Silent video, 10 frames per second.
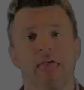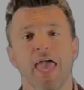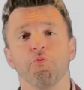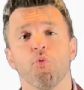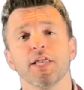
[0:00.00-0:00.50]

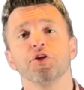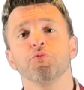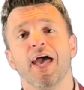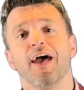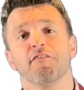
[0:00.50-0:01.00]
And when you
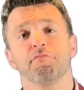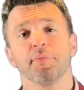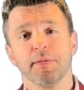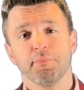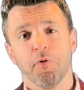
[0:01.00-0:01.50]
have
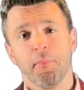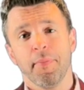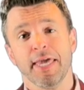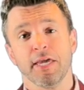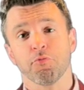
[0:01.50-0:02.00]
people
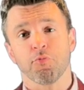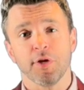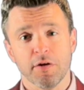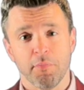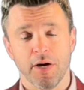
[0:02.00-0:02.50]
paying
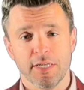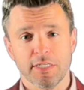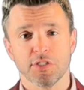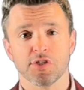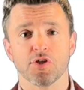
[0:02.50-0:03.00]
real money
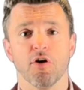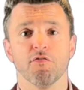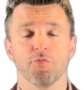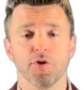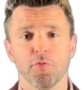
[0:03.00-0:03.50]
to solve
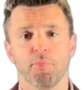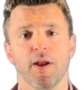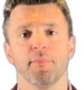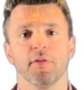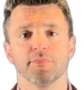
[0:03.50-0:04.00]
real
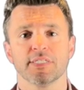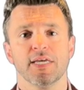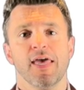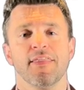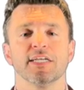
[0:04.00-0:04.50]
problems,
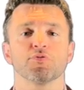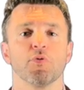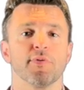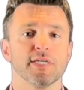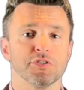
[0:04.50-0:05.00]
that's
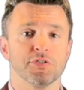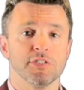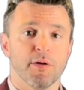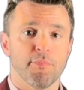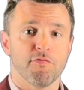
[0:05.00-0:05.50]
what brings you to
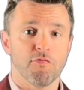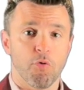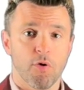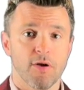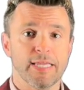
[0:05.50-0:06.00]
number
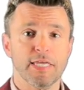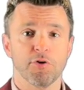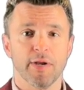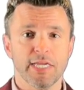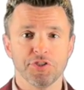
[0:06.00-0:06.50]
4,
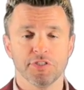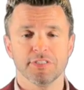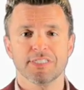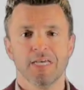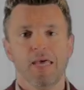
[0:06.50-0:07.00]
iterations.